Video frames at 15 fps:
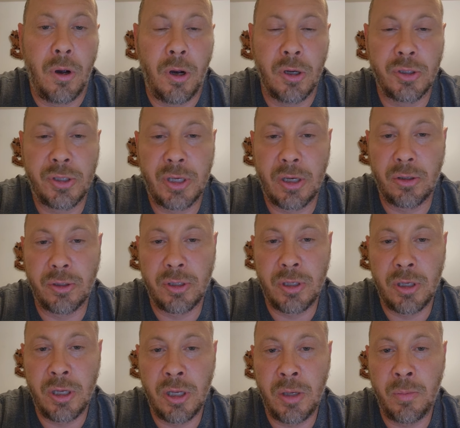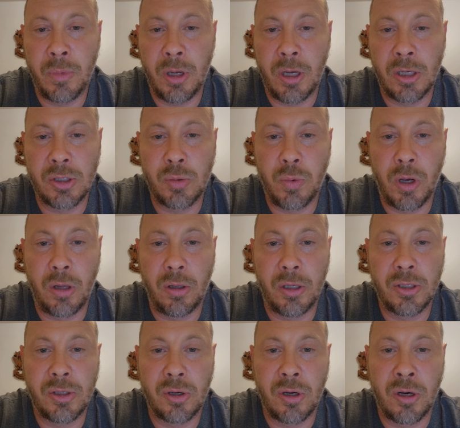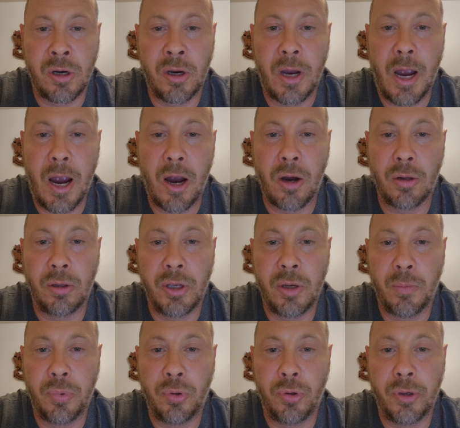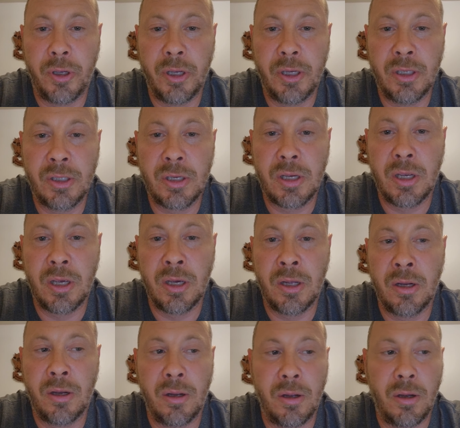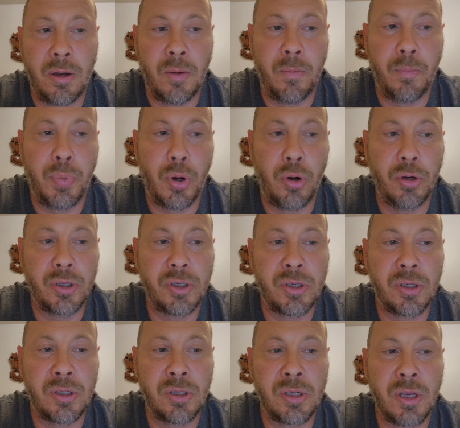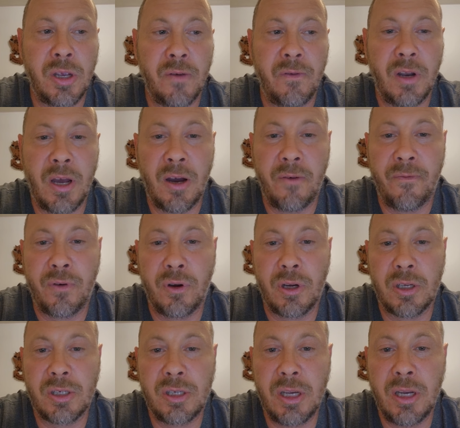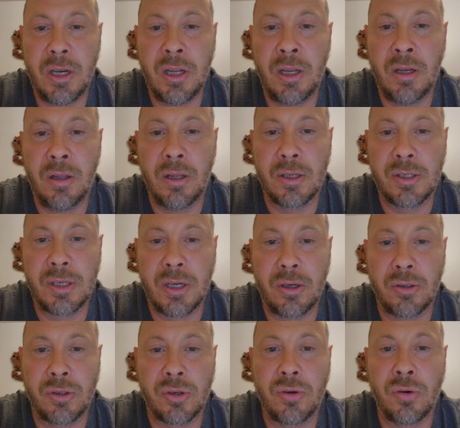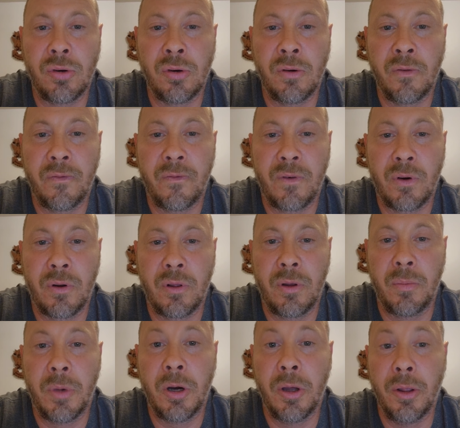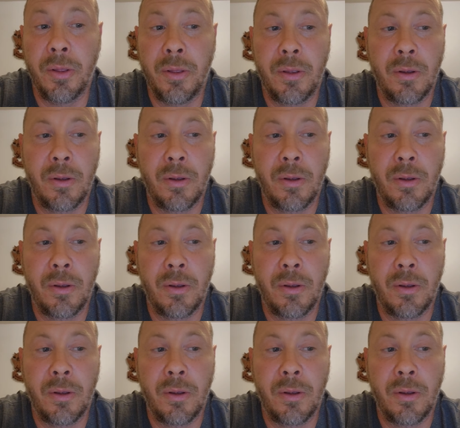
Our sales team, as well as our hourly employees, get bonuses given out for exceeding the sales goal for the month.